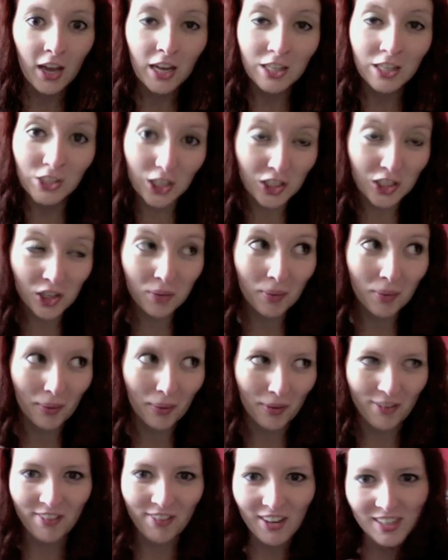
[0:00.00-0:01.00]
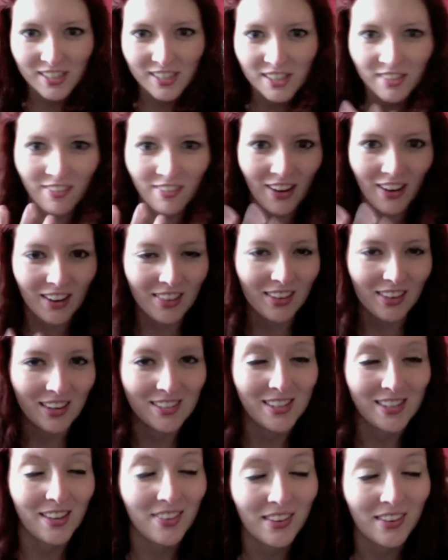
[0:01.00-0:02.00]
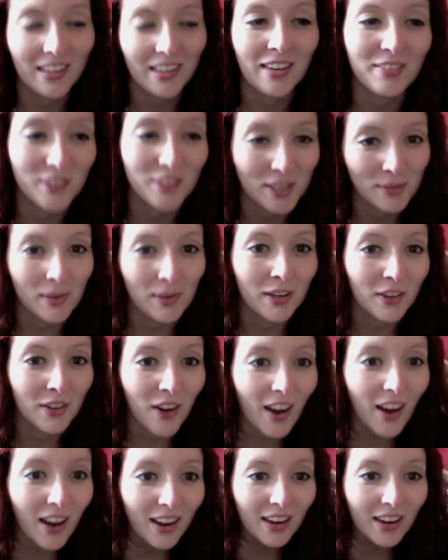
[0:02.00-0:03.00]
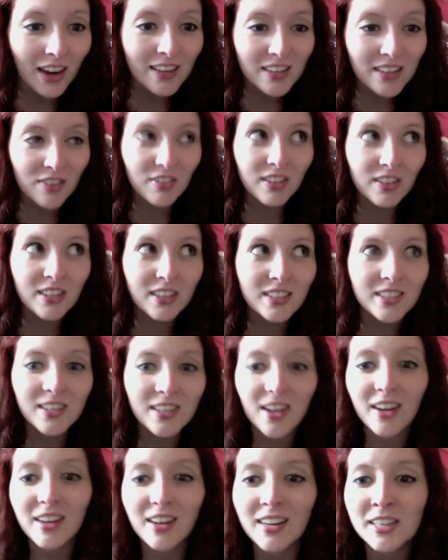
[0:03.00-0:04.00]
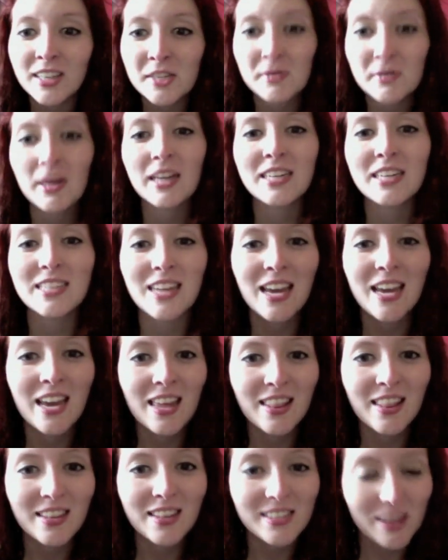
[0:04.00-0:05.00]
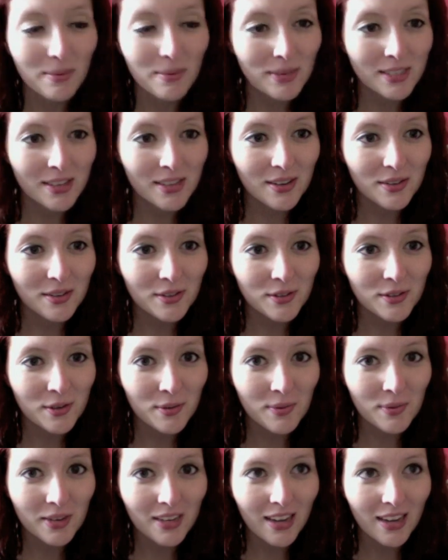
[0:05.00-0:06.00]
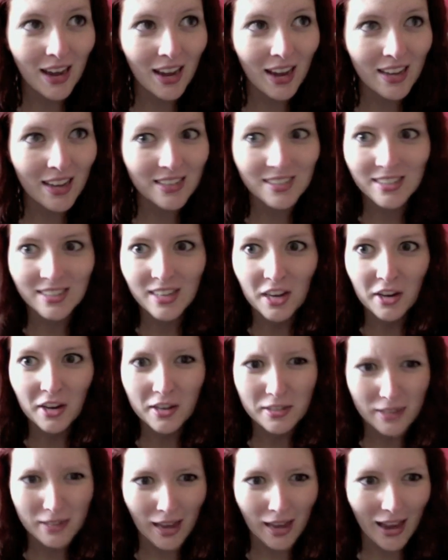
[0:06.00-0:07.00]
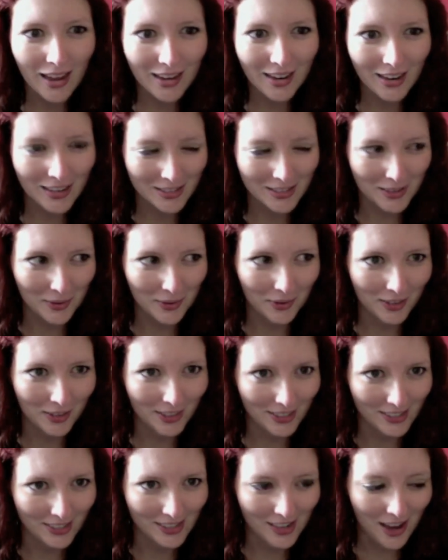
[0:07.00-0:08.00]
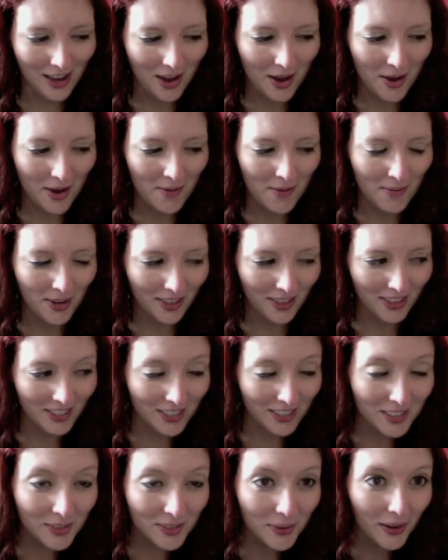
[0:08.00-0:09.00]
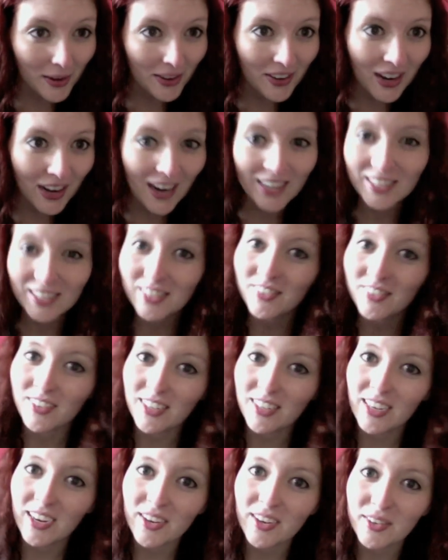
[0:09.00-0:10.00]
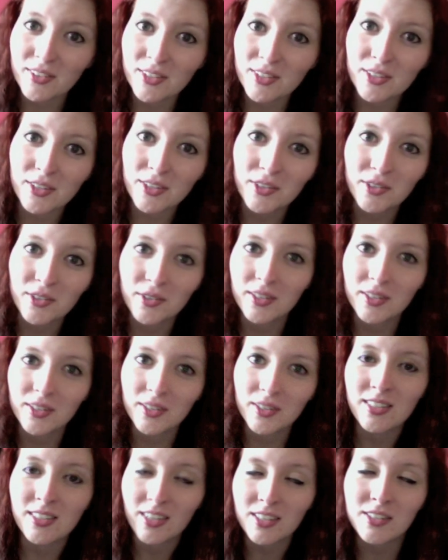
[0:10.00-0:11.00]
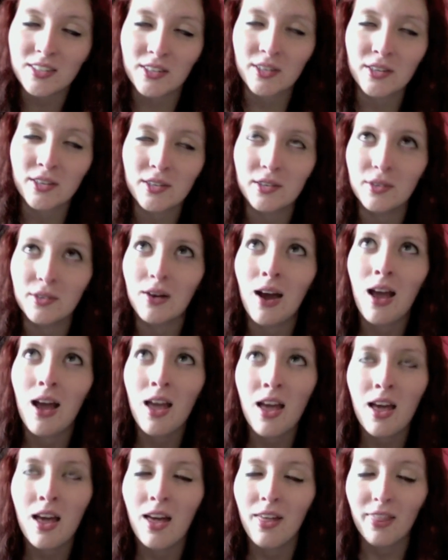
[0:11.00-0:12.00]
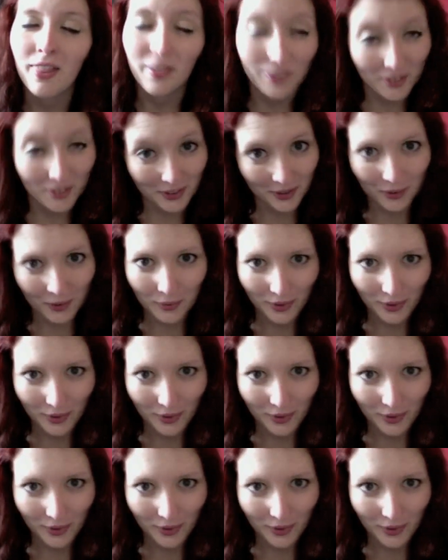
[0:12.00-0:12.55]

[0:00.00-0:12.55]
Judging by my face and the fact that I sound like I've just been crying, I definitely did not expect this episode to be as sad as it was. But this is my reaction video to Doctor Who, The Girl Who